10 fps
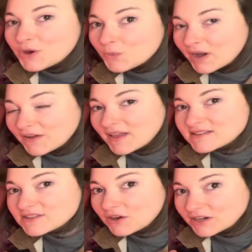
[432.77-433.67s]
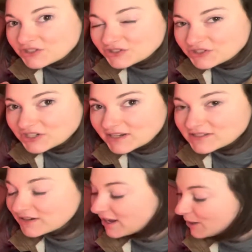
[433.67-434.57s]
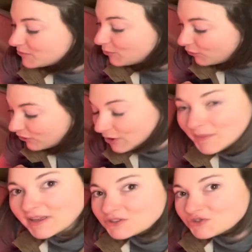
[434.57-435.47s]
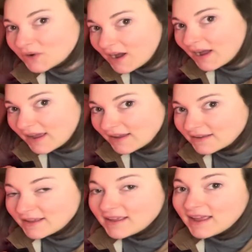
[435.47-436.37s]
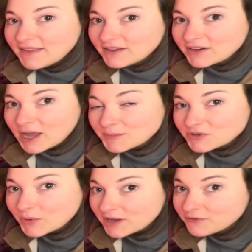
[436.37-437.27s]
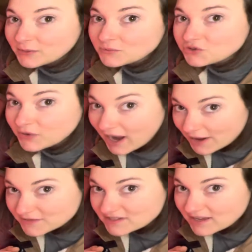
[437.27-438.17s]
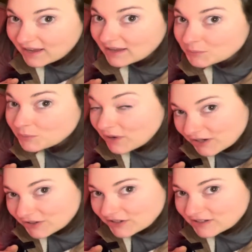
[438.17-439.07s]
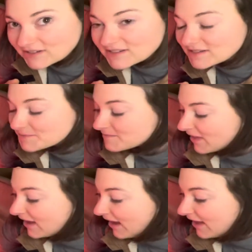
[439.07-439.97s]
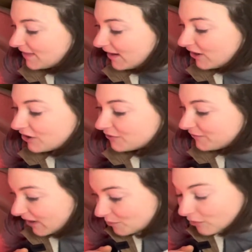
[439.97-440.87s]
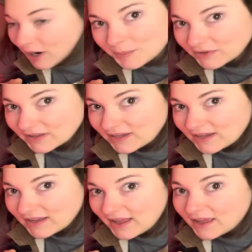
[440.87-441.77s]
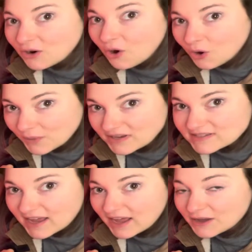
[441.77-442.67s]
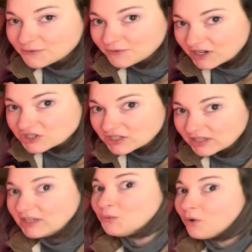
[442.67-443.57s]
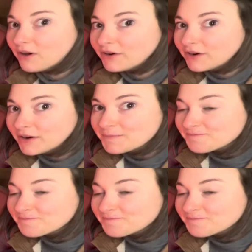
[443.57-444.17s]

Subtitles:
Well, as long as your chicks are kept warm and dry, and they're kept away from drafts and predators, and they are fed properly and always have fresh, clean water,